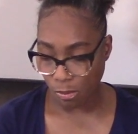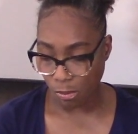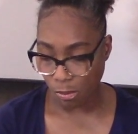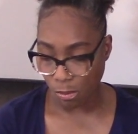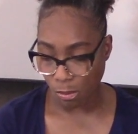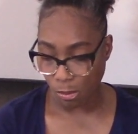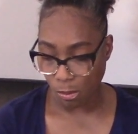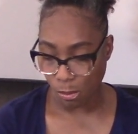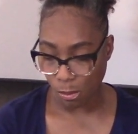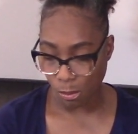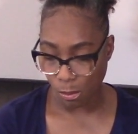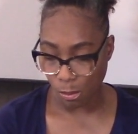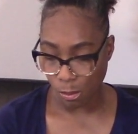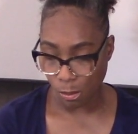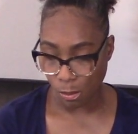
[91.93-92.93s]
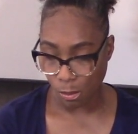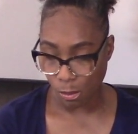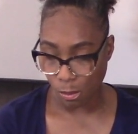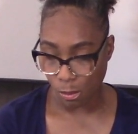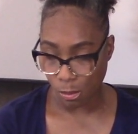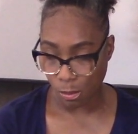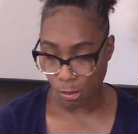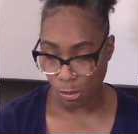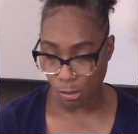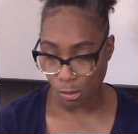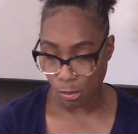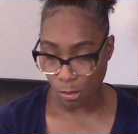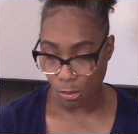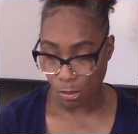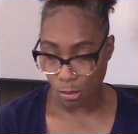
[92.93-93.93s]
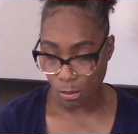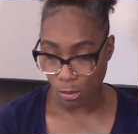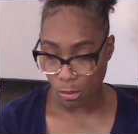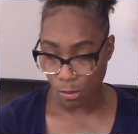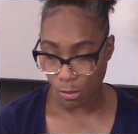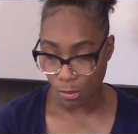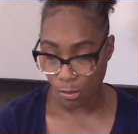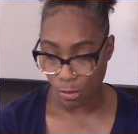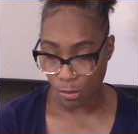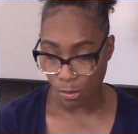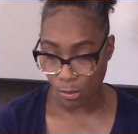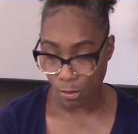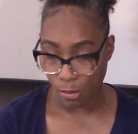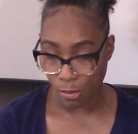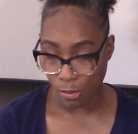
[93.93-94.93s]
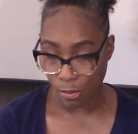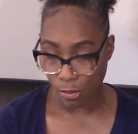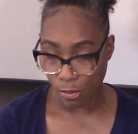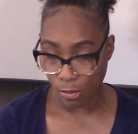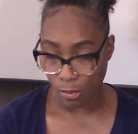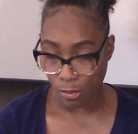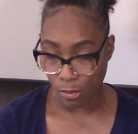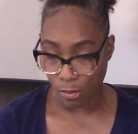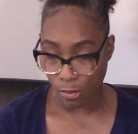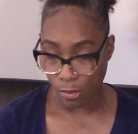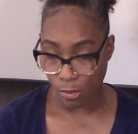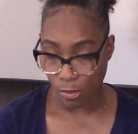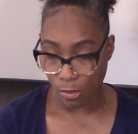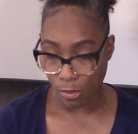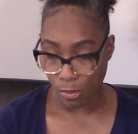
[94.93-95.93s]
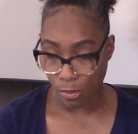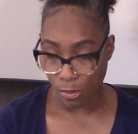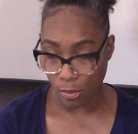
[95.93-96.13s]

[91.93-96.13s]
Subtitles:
(no one is talking)